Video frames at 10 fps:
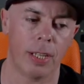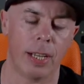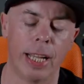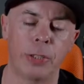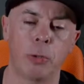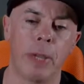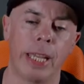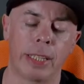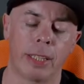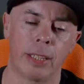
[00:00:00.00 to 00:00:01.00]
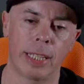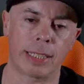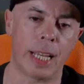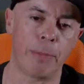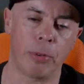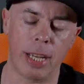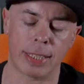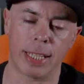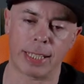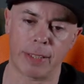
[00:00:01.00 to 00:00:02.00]
I like to make an example
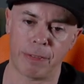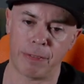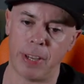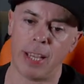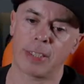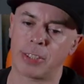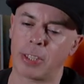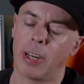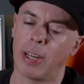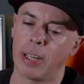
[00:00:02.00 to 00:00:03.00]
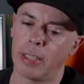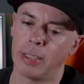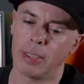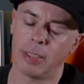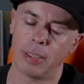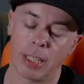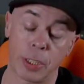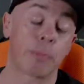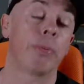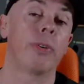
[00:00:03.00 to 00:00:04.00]
as like a fast car, a
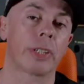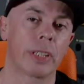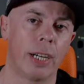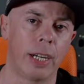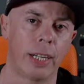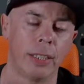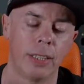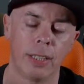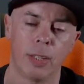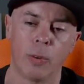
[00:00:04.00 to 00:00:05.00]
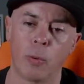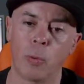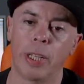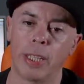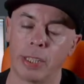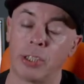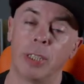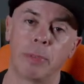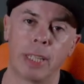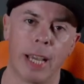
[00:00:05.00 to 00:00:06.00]
sport car with a
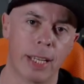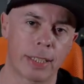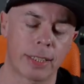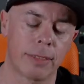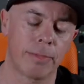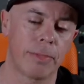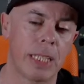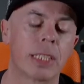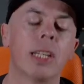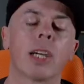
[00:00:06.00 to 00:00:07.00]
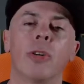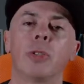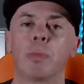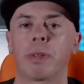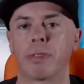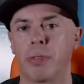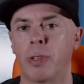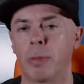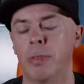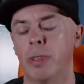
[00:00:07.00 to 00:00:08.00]
cheap gas is not going to
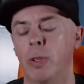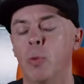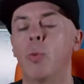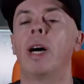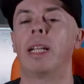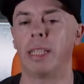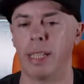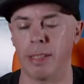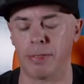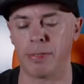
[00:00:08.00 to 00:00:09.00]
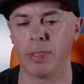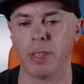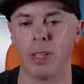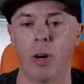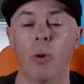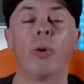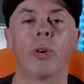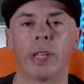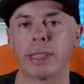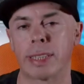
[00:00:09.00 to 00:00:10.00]
perform well enough.
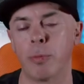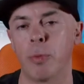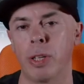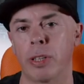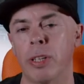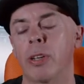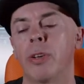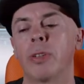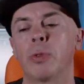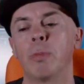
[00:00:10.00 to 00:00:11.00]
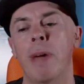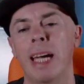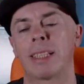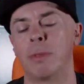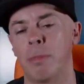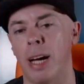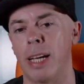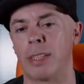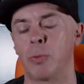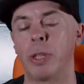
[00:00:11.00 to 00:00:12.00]
Or in some way, you're not going to
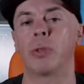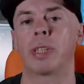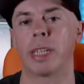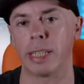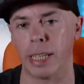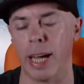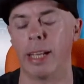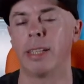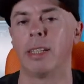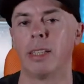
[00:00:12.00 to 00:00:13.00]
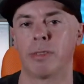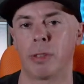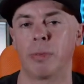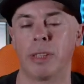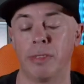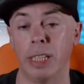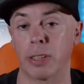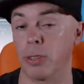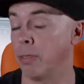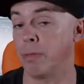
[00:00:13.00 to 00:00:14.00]
maximize what you can get from the
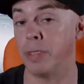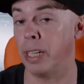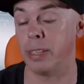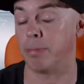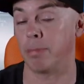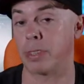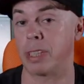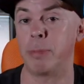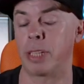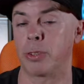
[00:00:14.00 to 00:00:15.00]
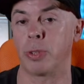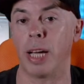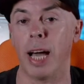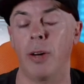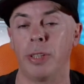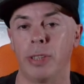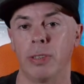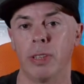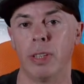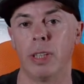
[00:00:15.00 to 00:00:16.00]
vehicle. Very similar to the
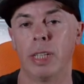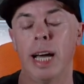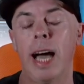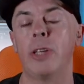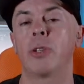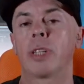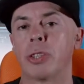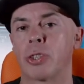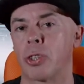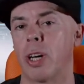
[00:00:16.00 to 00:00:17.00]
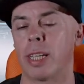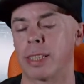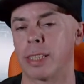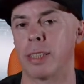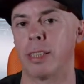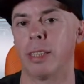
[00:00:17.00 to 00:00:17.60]
audio. How you can trust